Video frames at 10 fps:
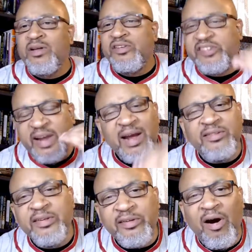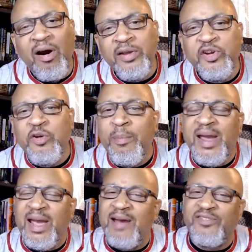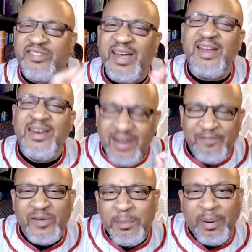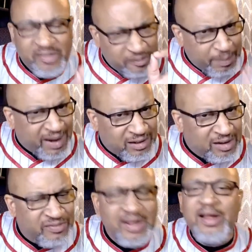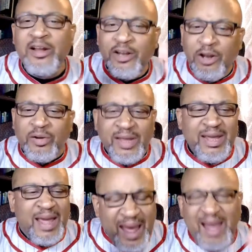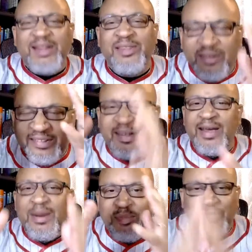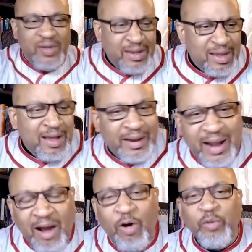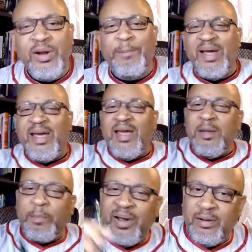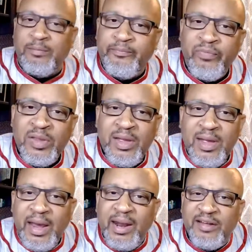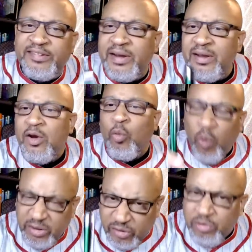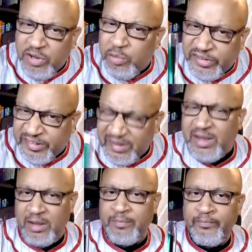Chances are you may have 10 different perspectives looking at the same thing. Like I hold up an ink pen and I say, what do you see?